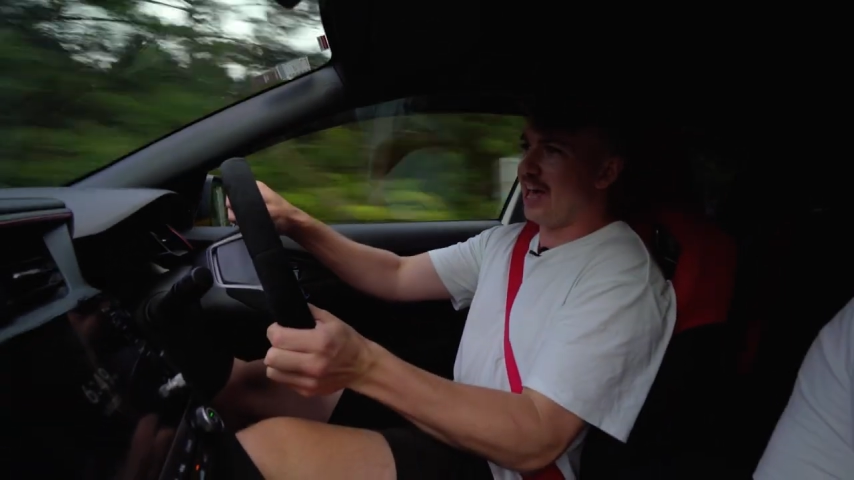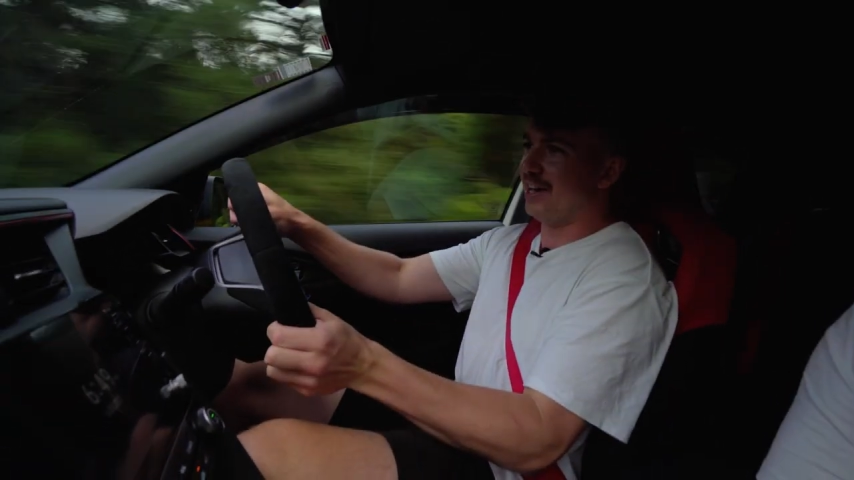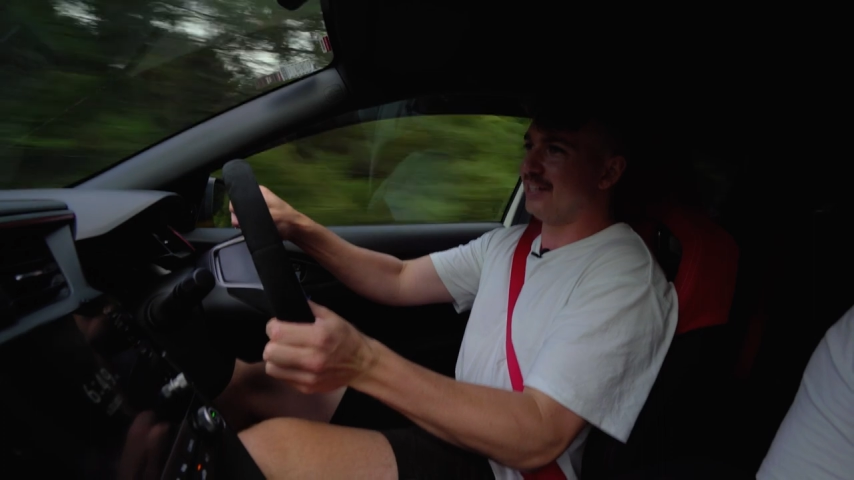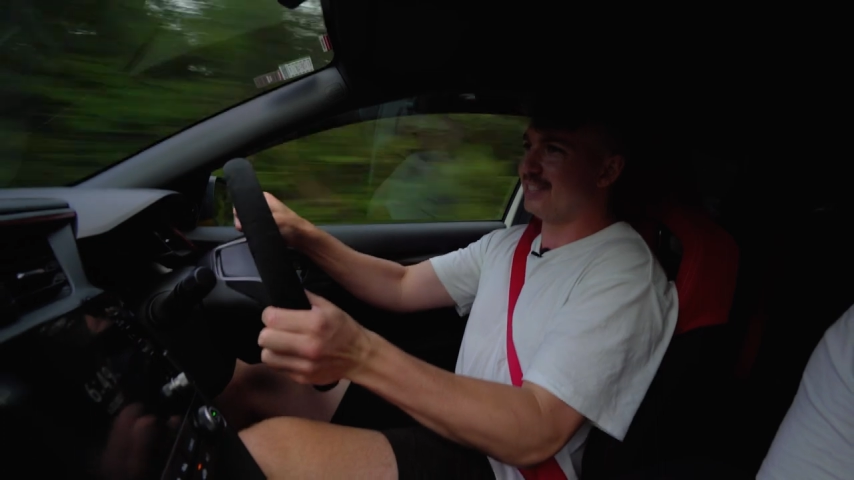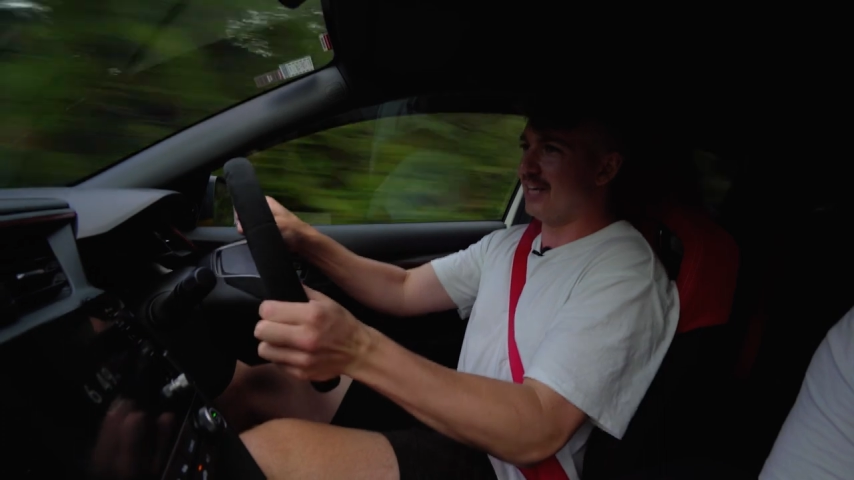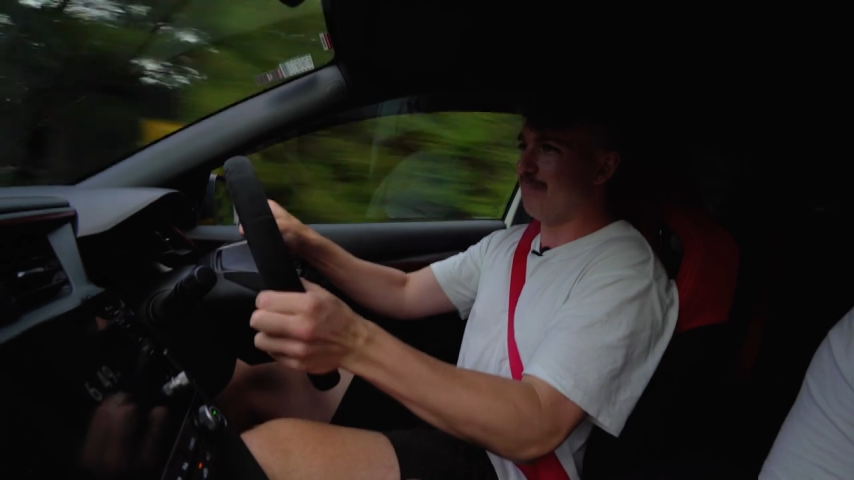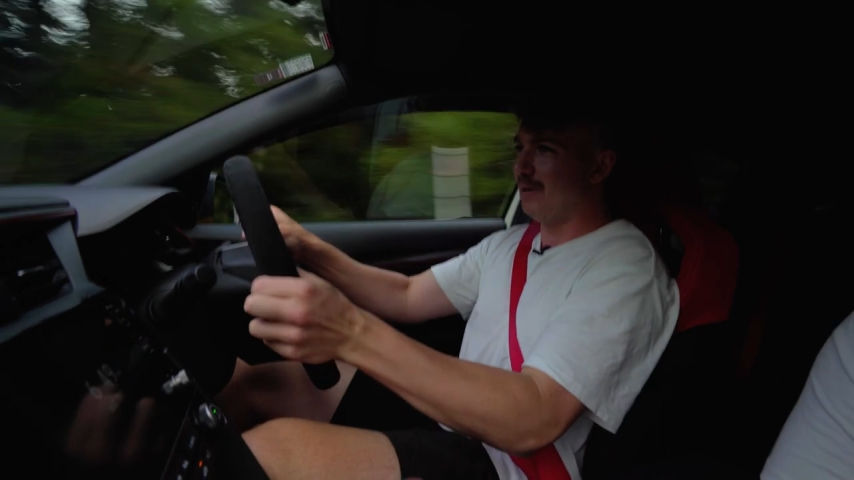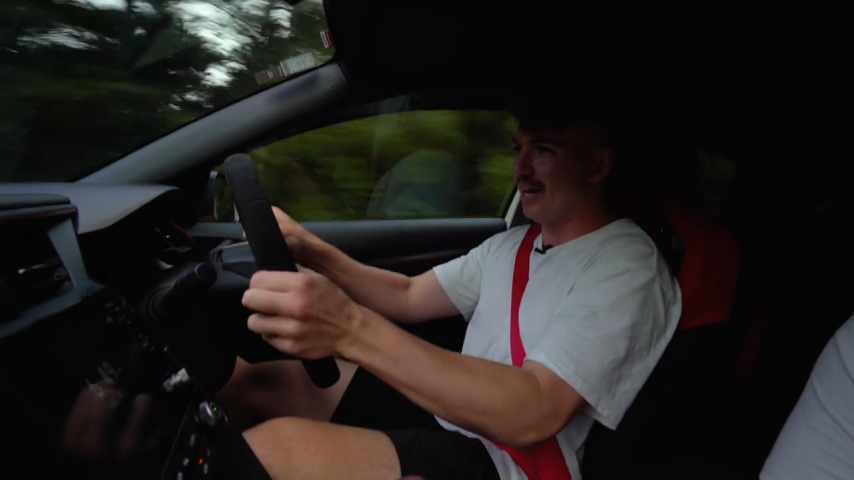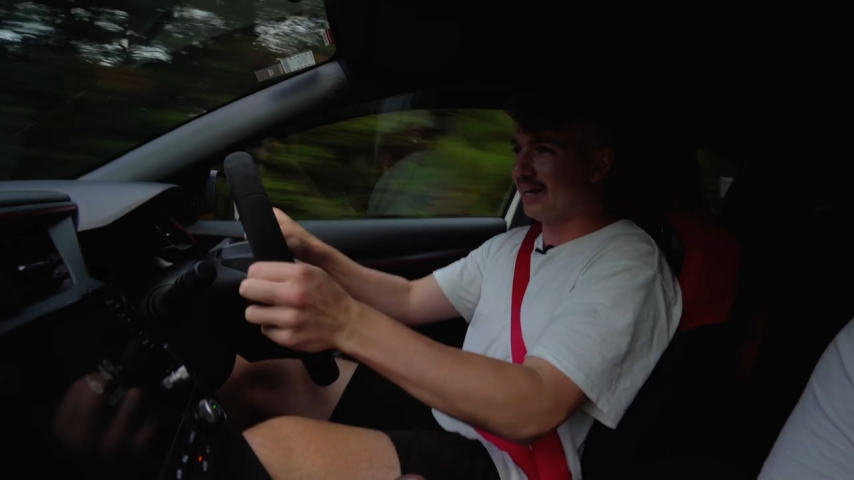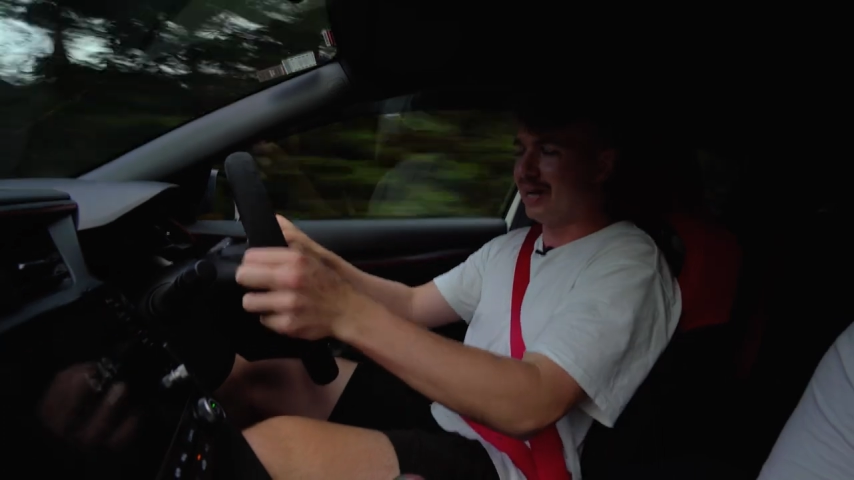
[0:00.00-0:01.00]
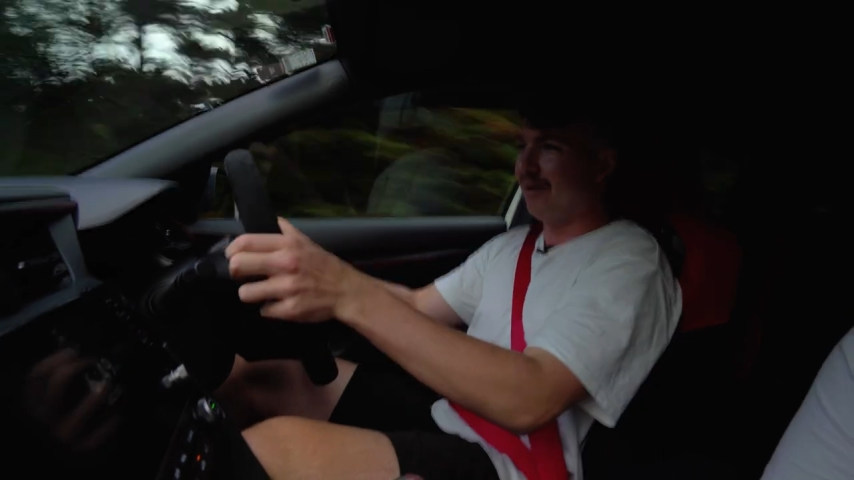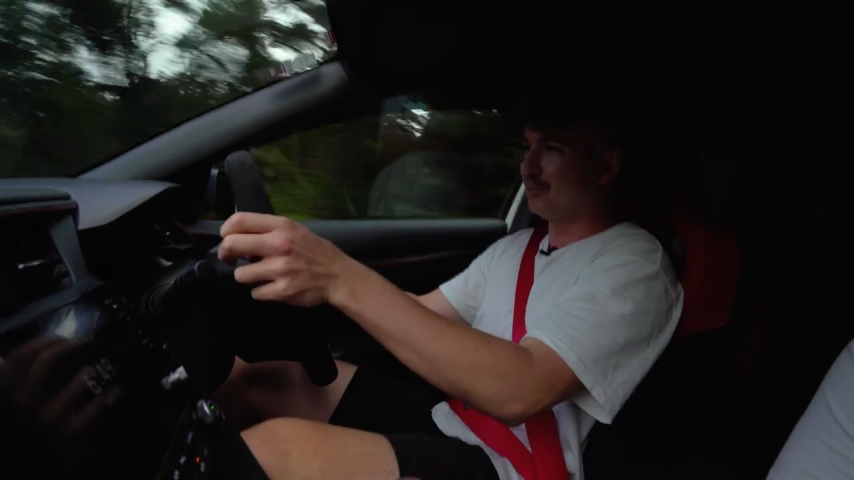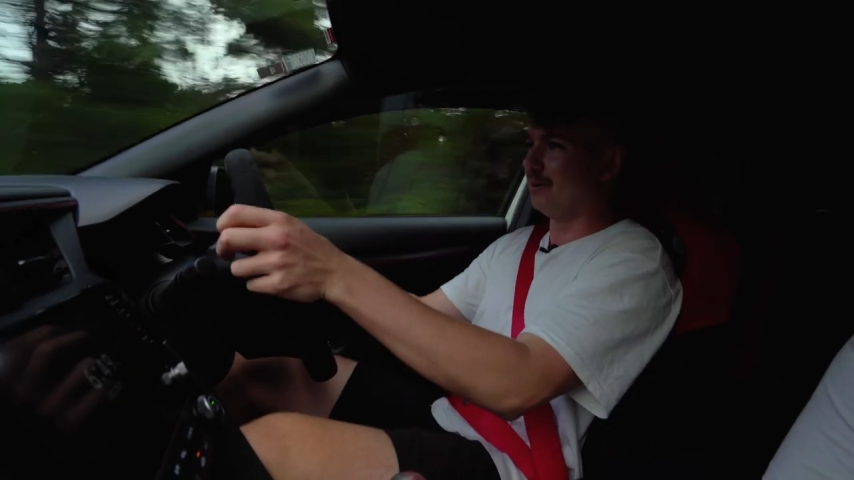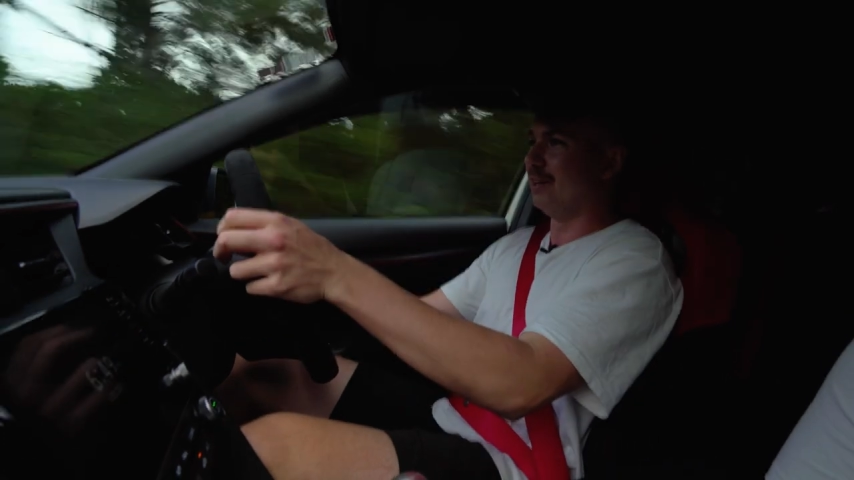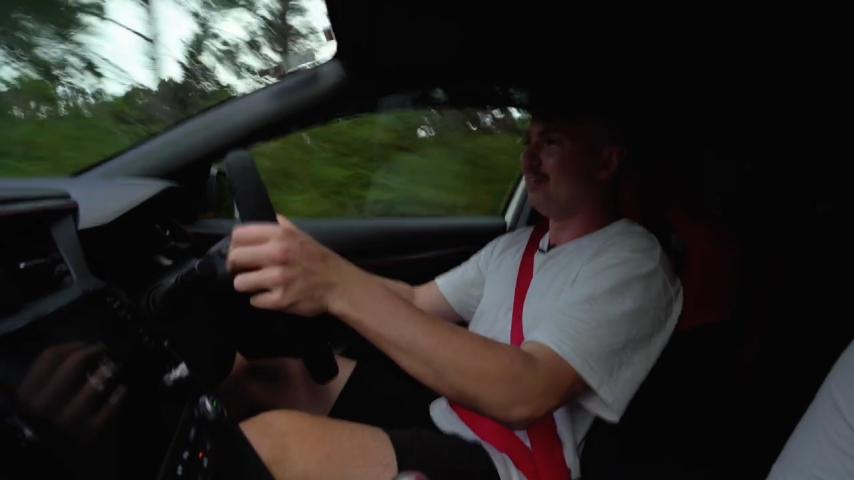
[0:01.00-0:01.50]
and it's a bit
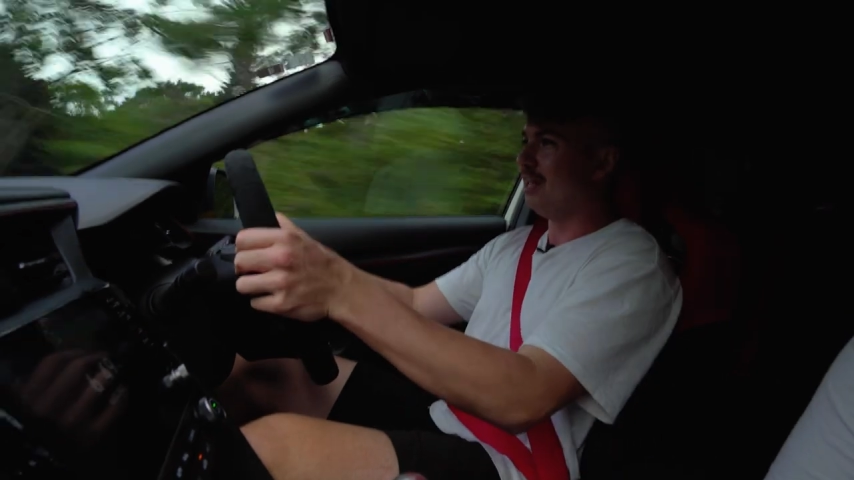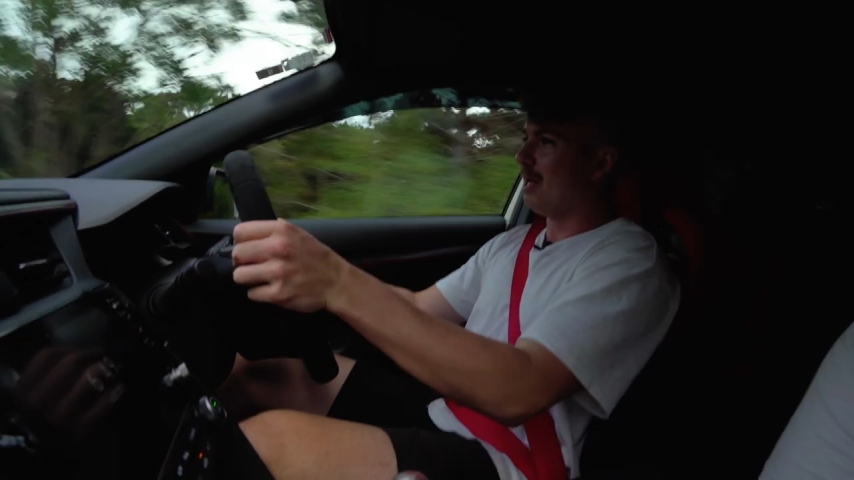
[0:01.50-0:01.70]
uncomfortable,